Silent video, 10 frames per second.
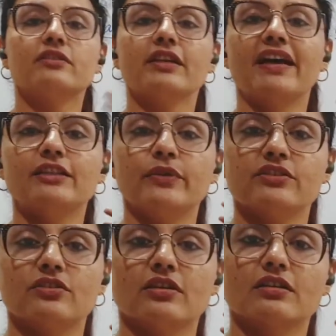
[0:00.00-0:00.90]

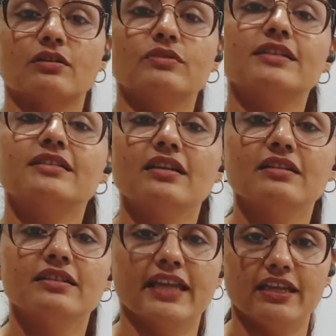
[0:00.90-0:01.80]
revaluation account. It's
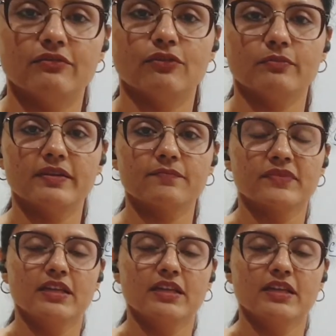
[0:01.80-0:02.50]
a gain form.